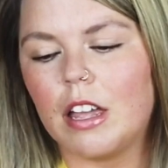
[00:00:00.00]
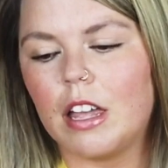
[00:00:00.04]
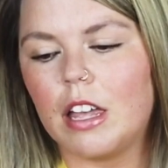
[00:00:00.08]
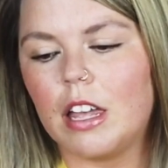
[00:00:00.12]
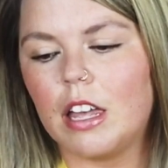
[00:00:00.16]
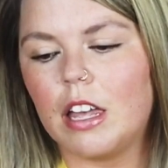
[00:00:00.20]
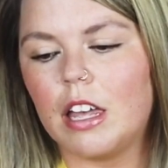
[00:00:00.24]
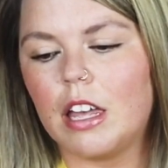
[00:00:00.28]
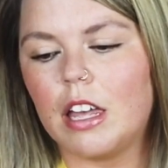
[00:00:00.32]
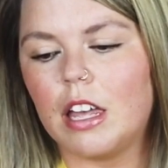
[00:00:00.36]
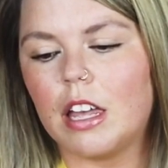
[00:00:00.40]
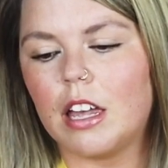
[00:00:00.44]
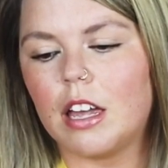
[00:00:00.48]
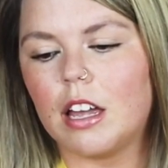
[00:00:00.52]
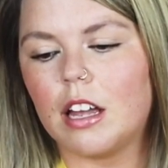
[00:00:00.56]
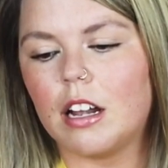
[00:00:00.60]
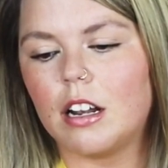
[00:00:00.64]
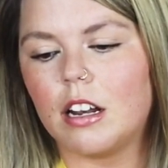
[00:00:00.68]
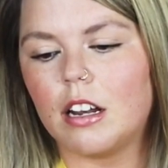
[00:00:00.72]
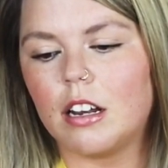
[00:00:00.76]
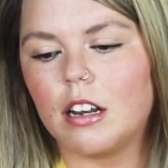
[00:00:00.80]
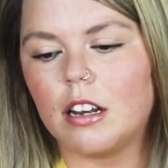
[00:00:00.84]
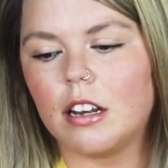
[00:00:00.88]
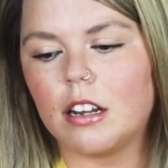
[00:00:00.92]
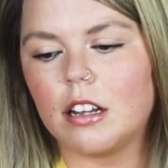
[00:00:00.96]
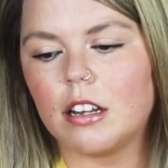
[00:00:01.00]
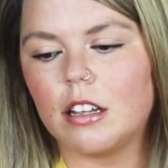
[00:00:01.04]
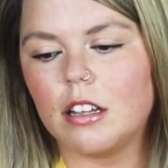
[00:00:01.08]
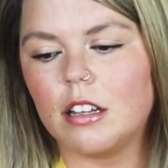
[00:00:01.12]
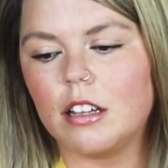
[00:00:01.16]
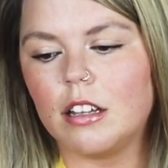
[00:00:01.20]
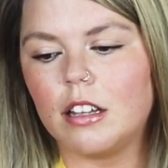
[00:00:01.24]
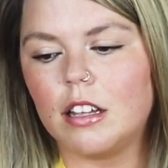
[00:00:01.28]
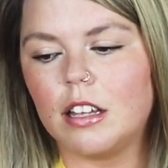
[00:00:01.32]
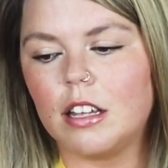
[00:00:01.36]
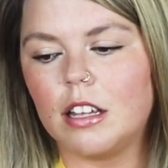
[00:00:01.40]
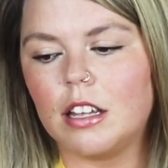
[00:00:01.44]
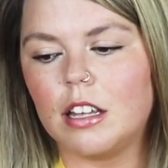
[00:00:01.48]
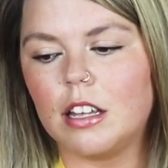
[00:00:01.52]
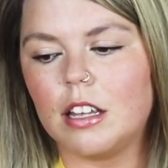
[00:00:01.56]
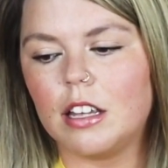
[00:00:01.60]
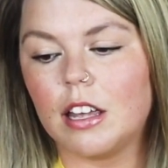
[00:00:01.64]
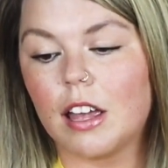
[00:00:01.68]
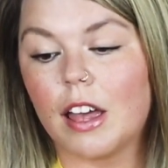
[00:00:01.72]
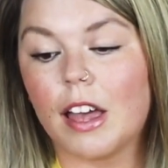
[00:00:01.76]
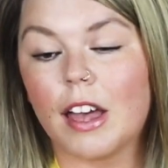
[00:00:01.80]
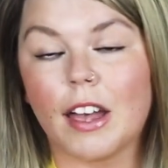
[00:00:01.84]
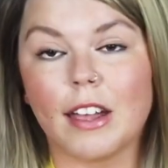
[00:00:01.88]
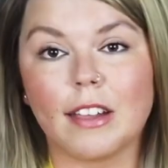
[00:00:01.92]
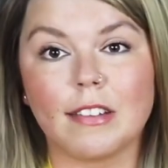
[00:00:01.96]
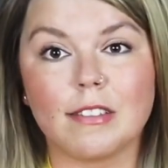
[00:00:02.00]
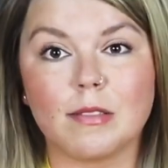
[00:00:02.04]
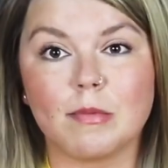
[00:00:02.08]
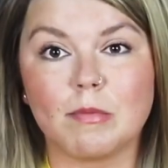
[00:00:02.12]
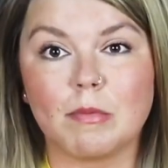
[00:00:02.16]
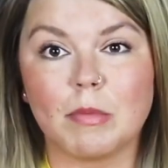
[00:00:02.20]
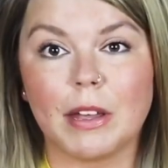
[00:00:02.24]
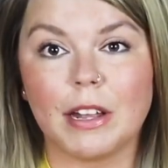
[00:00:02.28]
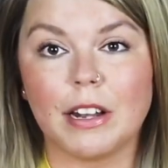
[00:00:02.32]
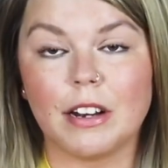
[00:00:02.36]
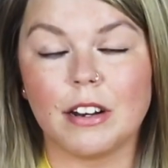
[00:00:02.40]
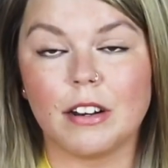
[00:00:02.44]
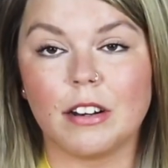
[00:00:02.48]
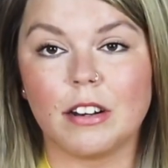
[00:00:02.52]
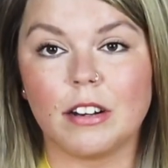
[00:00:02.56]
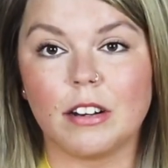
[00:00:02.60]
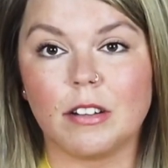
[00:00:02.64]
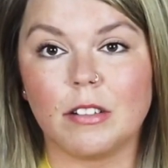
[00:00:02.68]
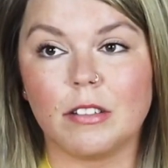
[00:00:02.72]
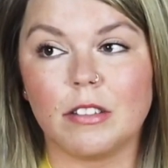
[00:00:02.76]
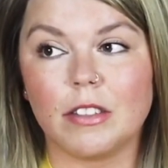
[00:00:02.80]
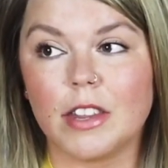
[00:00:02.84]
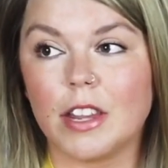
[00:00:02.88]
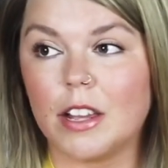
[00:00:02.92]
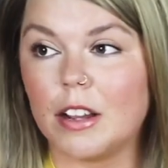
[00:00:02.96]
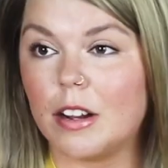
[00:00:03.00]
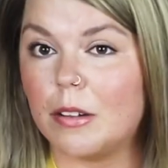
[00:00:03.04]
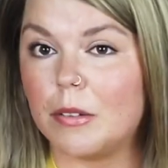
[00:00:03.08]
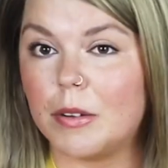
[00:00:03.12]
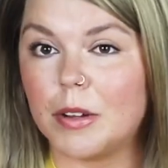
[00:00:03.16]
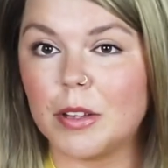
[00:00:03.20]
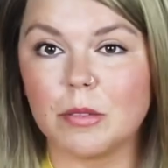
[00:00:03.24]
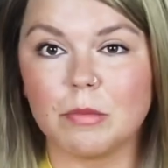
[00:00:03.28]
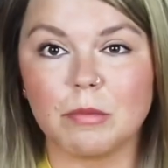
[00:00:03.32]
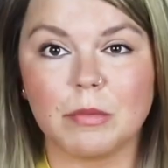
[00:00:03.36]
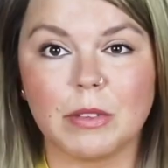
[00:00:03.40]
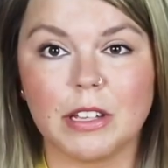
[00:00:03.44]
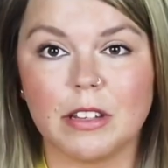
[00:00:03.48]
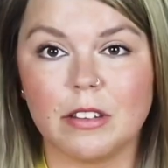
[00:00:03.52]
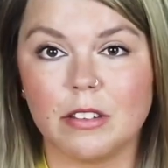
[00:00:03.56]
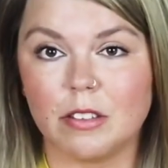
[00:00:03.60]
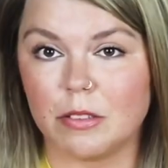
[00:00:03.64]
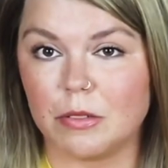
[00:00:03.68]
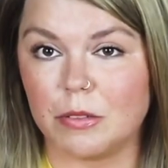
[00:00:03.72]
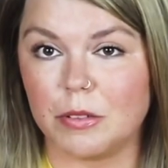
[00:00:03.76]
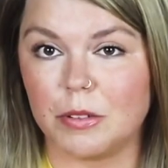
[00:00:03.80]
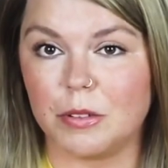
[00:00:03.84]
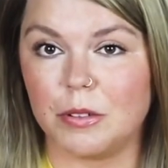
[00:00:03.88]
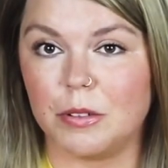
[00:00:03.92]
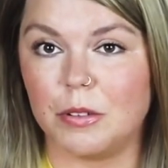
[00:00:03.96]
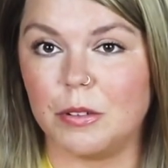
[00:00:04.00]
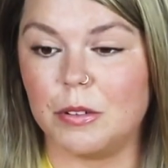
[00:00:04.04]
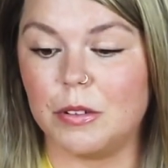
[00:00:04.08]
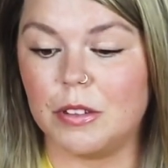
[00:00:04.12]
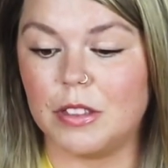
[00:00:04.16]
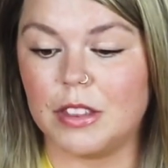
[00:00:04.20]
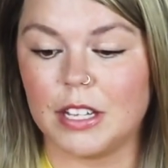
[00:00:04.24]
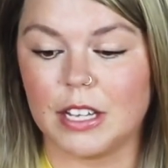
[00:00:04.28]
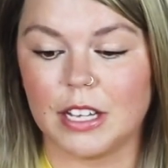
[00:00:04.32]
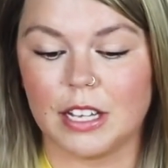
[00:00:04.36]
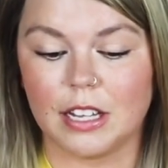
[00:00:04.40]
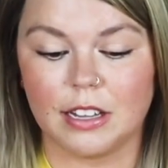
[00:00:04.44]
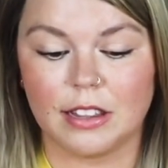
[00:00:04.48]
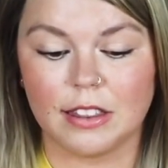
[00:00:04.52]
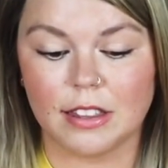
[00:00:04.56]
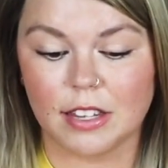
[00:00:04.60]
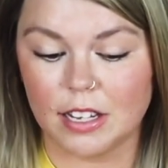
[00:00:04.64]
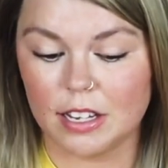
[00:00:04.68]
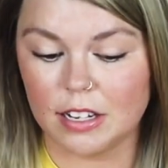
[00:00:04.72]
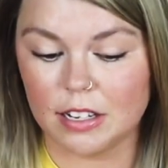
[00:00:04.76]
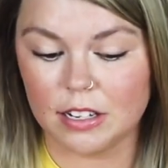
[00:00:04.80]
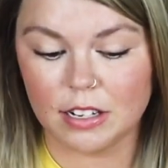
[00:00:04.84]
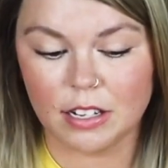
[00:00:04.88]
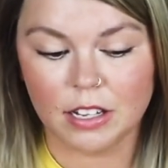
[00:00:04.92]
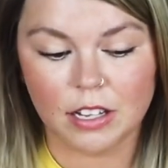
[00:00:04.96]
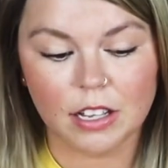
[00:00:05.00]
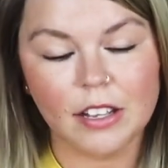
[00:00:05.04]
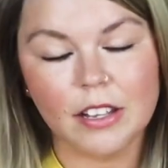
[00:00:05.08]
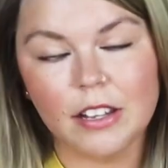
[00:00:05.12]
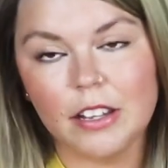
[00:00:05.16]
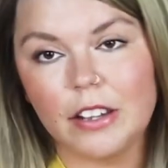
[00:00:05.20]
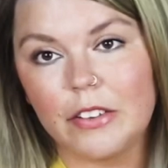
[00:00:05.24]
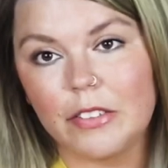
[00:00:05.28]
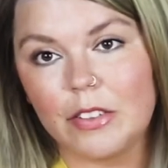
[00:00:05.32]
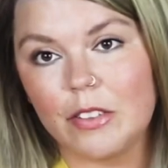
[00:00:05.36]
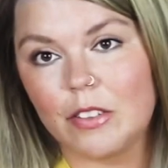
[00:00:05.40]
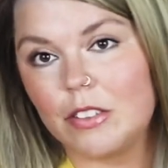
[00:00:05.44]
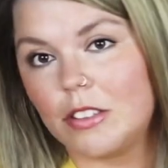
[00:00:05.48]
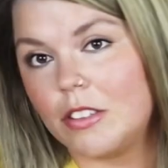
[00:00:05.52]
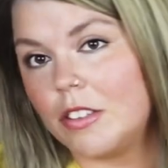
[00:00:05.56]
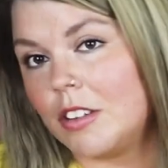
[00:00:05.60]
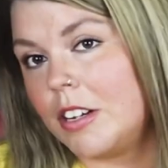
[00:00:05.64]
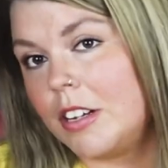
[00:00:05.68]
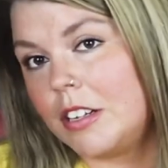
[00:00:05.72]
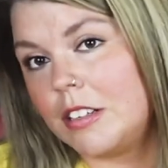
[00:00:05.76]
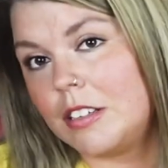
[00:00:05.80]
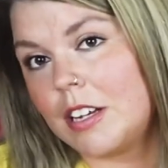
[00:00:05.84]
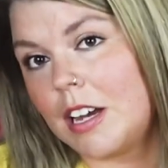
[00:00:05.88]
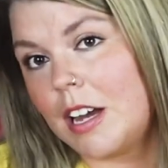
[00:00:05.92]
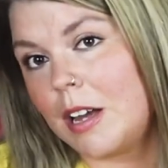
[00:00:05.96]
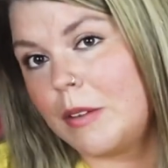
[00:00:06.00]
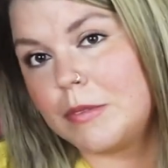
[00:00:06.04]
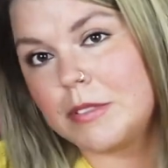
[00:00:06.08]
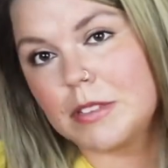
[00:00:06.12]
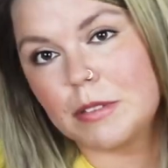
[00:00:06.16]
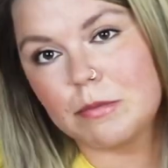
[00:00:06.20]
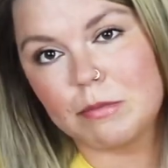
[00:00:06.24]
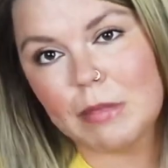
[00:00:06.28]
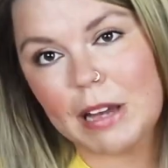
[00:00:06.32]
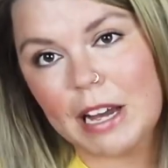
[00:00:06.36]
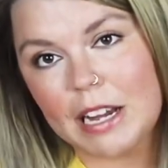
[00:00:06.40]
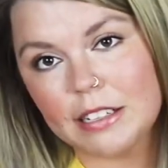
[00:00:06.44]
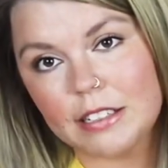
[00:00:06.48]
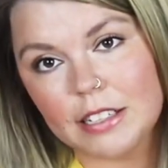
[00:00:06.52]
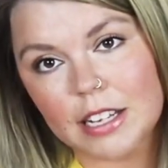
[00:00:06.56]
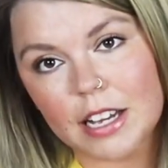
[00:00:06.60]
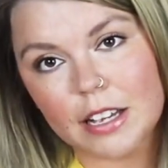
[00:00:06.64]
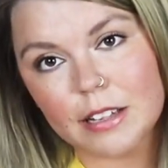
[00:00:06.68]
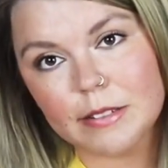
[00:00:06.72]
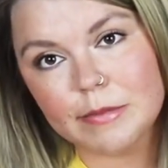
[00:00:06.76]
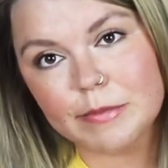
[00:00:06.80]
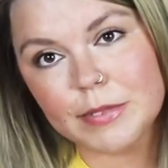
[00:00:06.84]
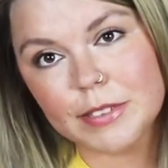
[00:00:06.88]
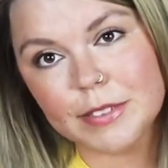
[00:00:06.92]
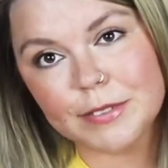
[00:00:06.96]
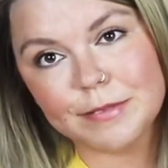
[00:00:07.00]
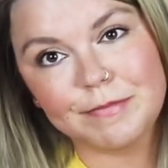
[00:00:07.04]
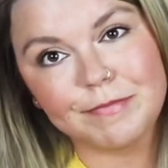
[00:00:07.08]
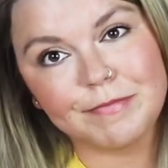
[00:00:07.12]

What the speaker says: and he has been there with me through thick and thin, through the good times and bad times.